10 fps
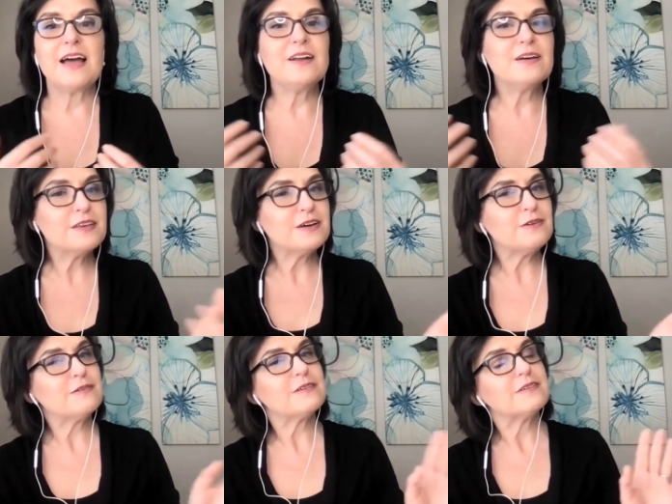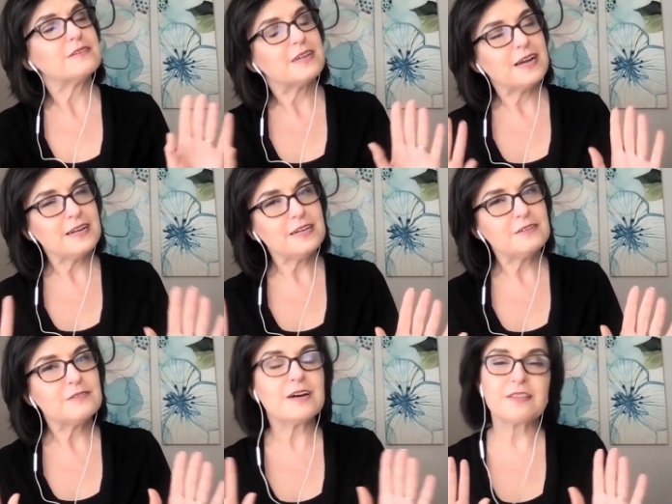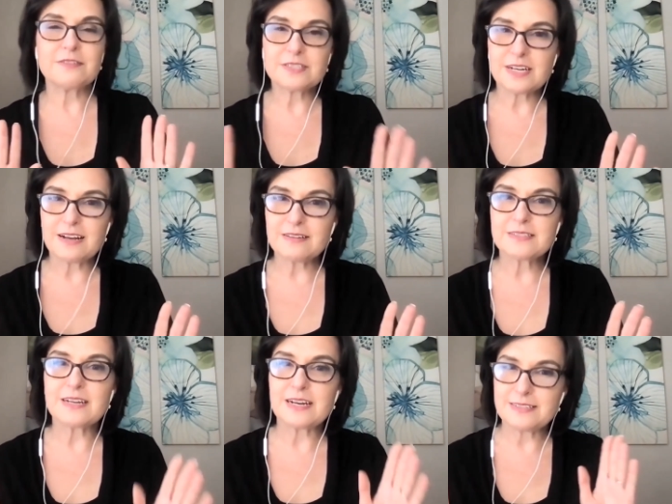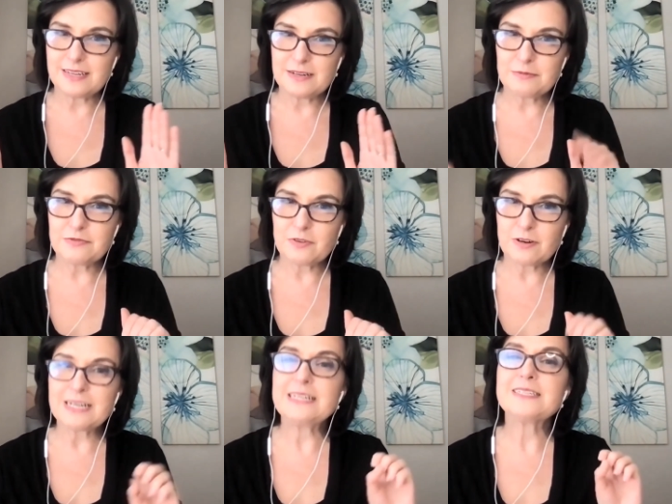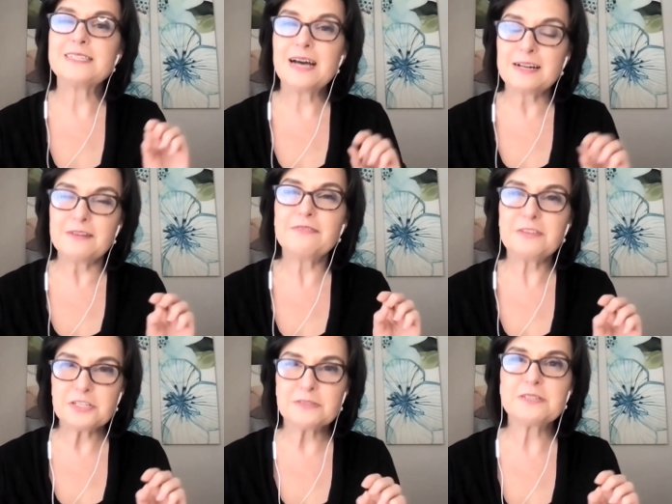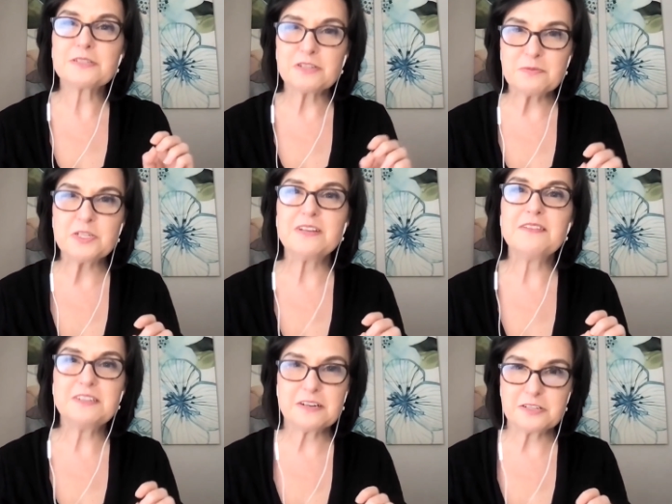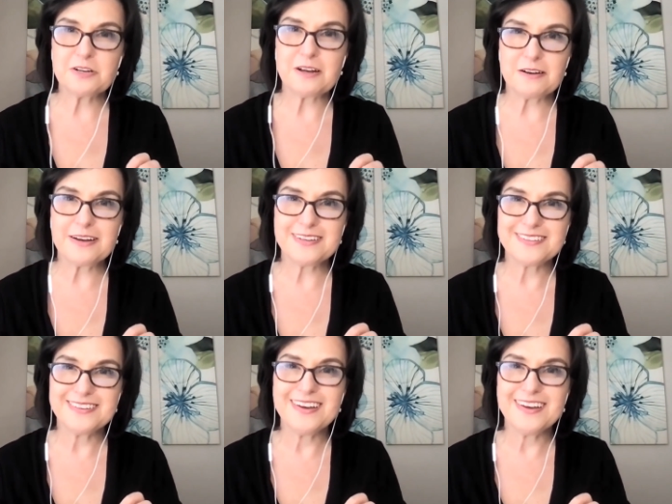And although I know author stylist, I've said it before, it is not an official description in the dictionary,